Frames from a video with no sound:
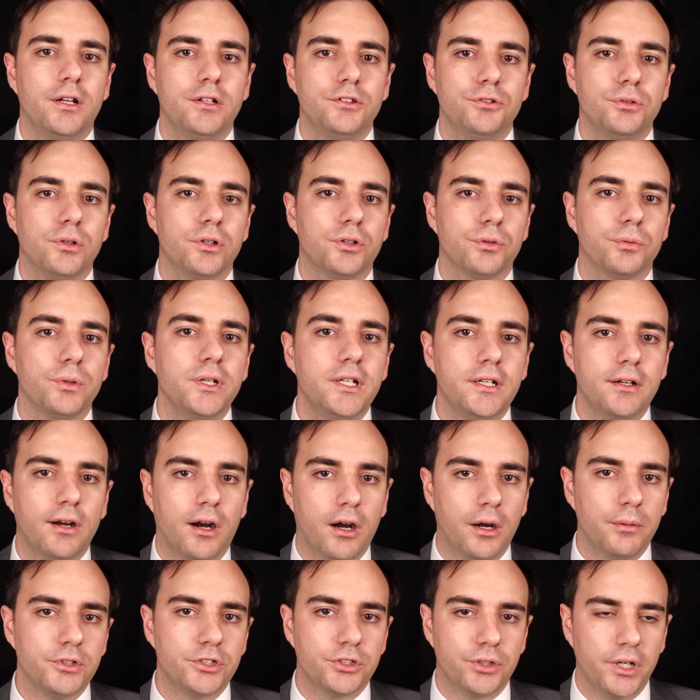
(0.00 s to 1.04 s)
to agree to
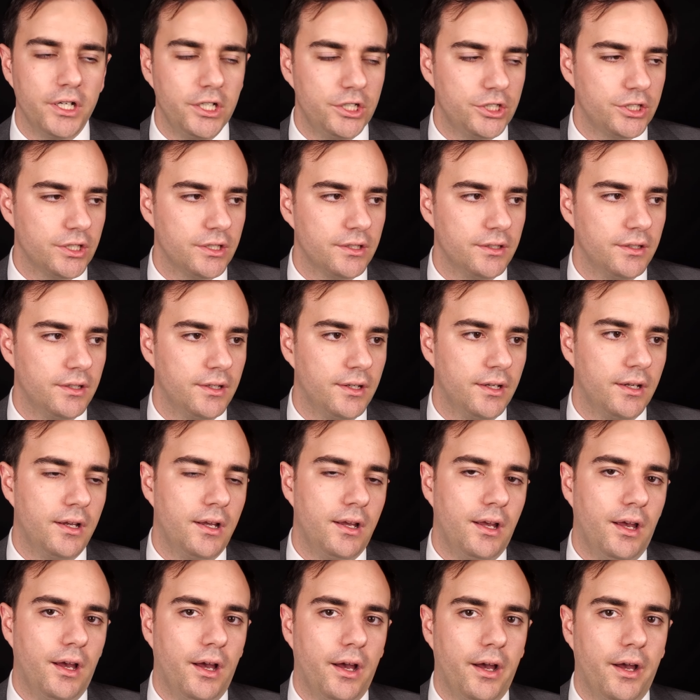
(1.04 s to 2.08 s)
arbitration.
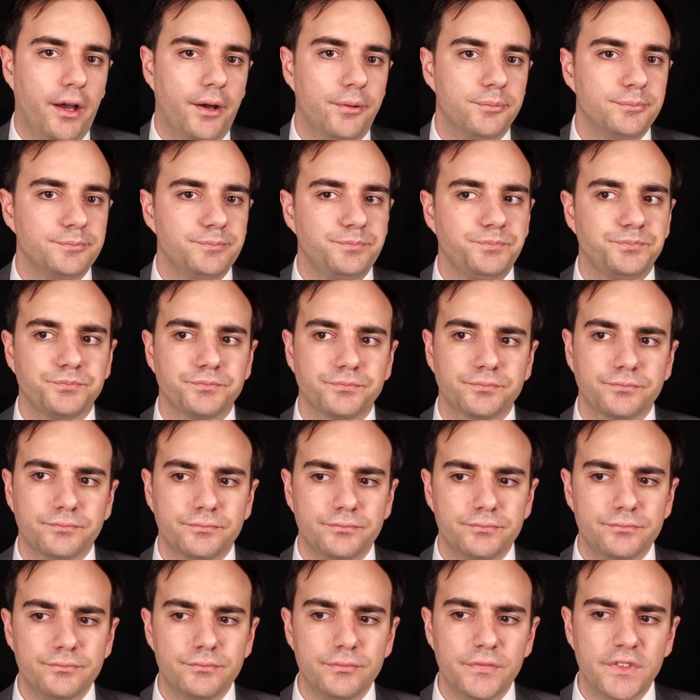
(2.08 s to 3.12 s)
Um,
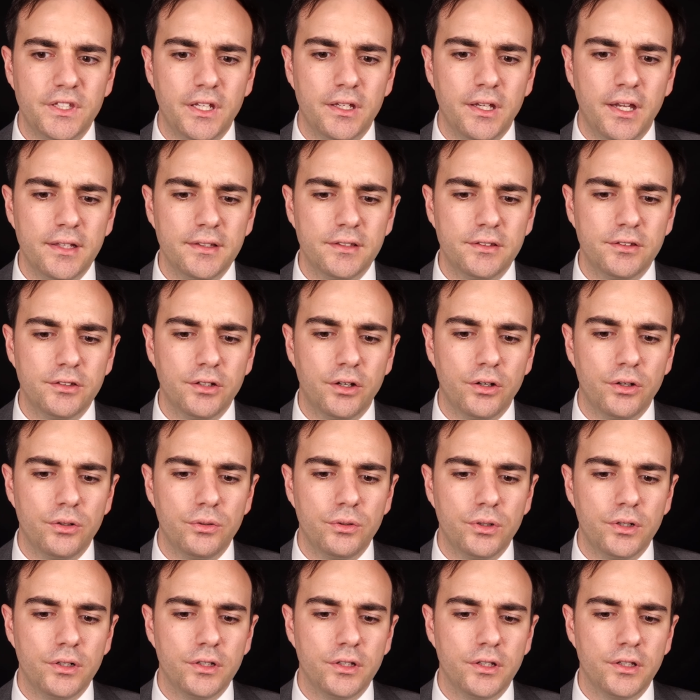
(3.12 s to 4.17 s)
And
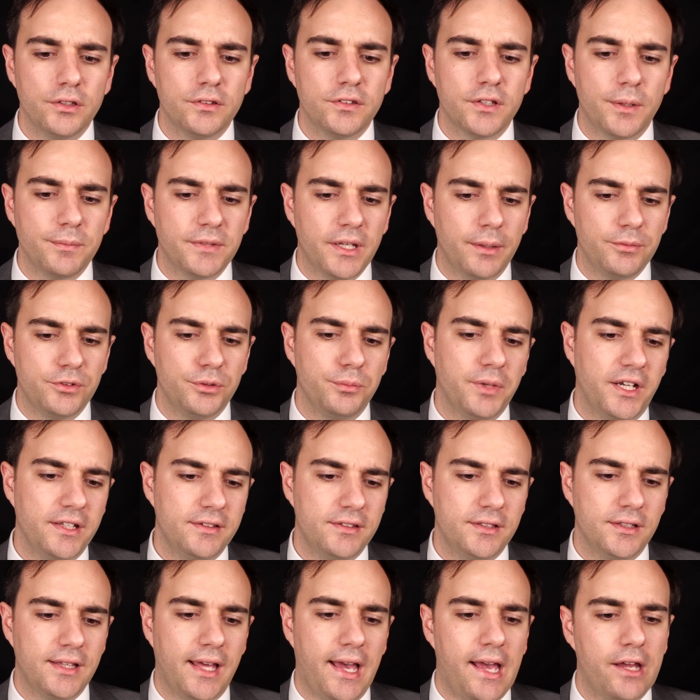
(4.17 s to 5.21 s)
so sometimes you might
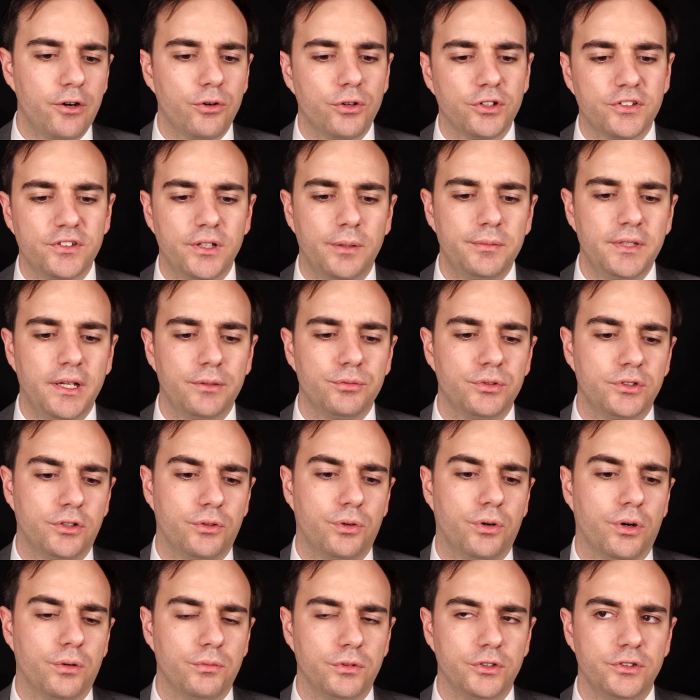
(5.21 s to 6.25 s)
see that, or sometimes what the
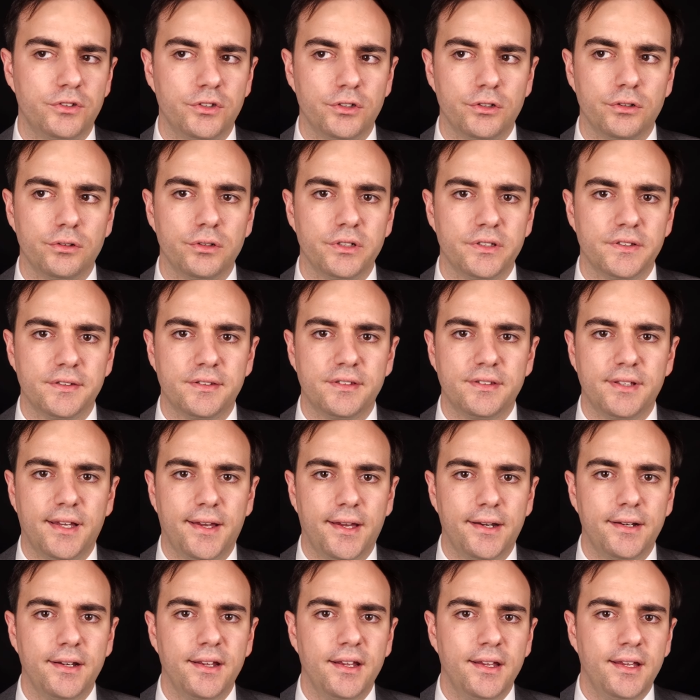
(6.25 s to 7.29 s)
court will do is
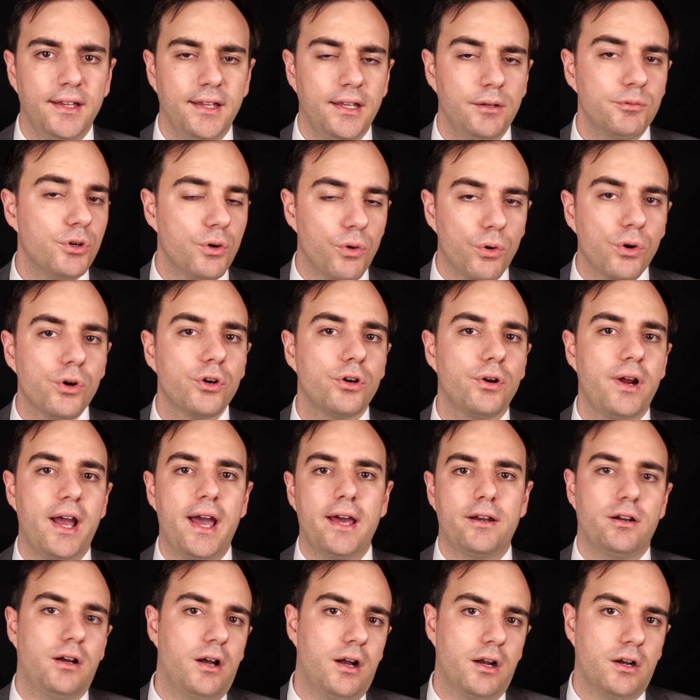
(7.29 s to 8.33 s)
instead it will order
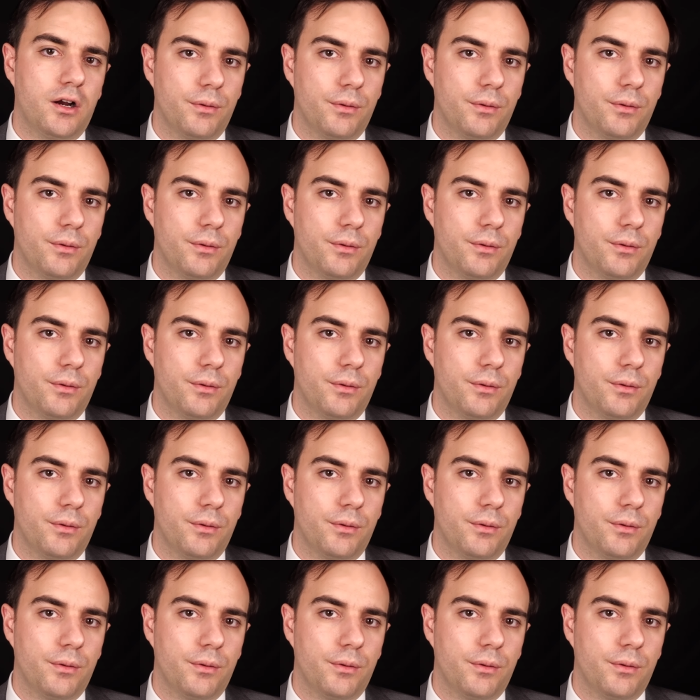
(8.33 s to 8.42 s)
ad hoc